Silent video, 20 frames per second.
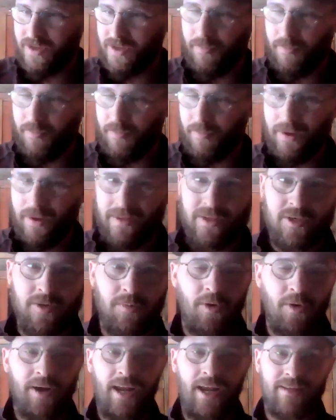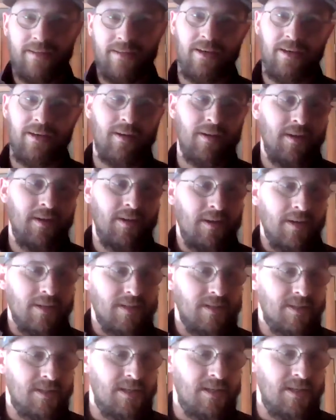the 2.8
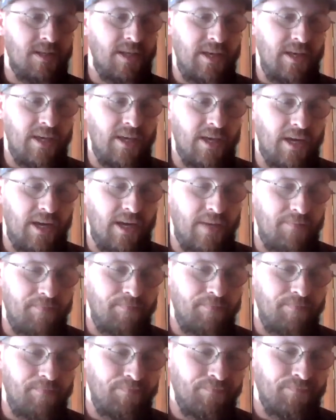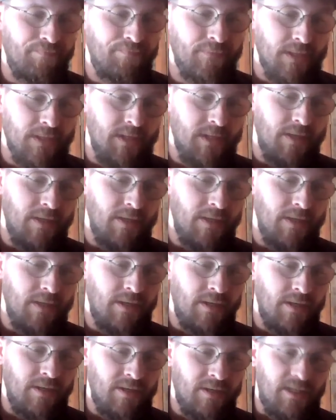to the
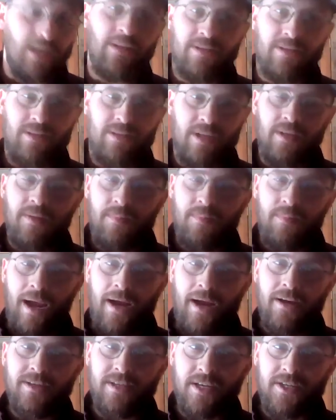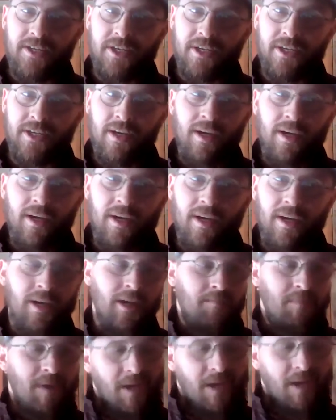sellers, the buyer's agent,
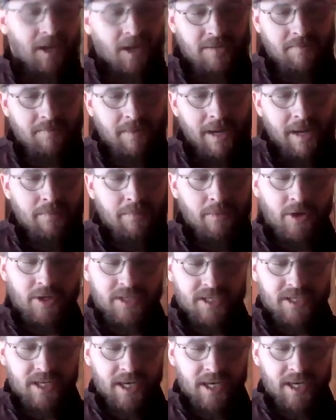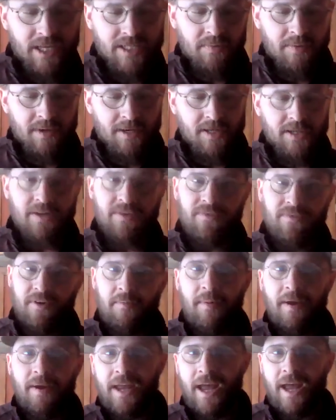because it made more sense for me to
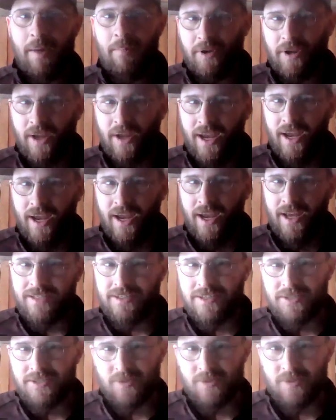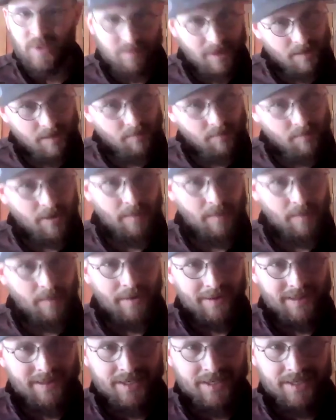defer my capital gains because it was my primary
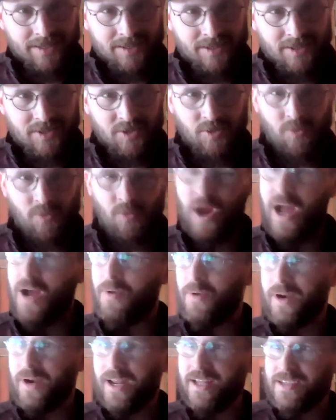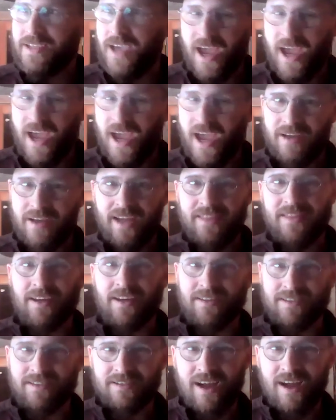residence. So why would I take
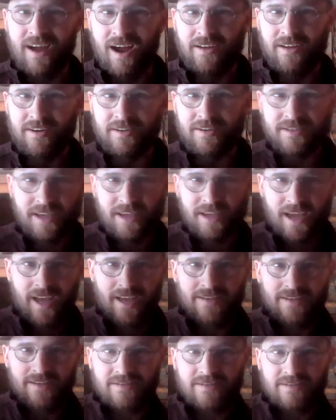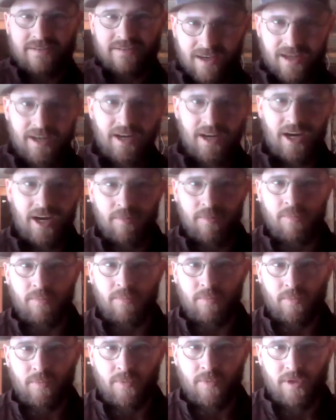$9,000 as
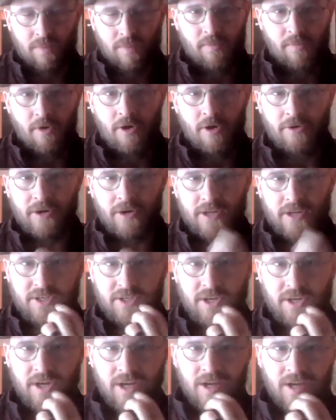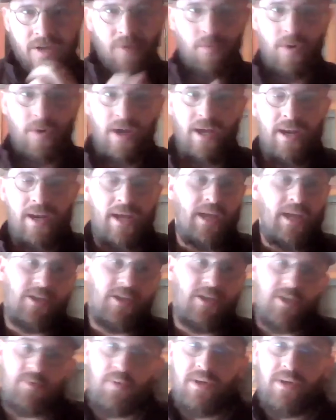income with my brokerage when I
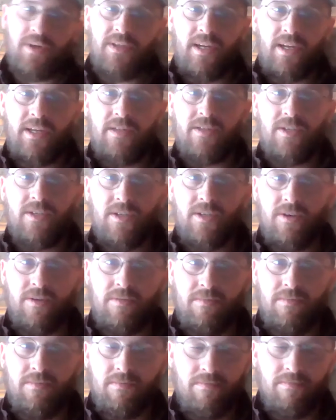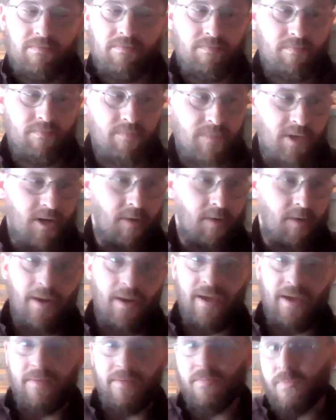can just put that into,
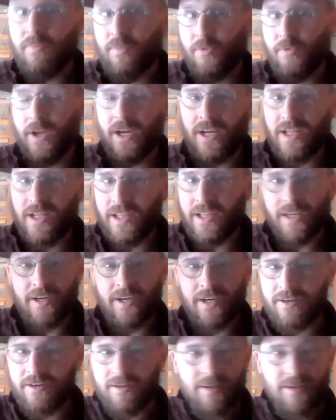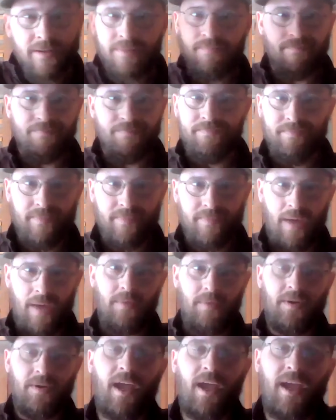my free and clear
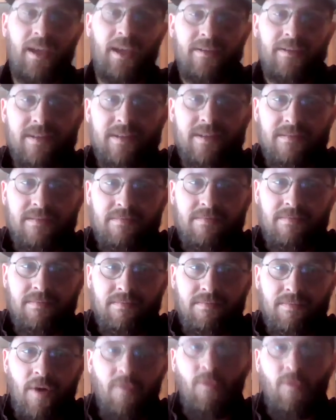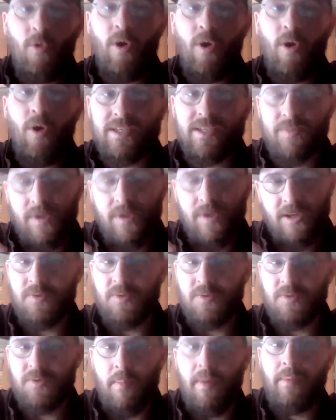capital gains avoidance because
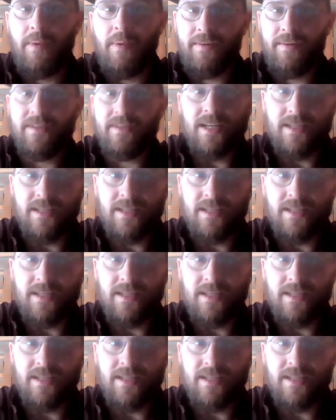it was my primary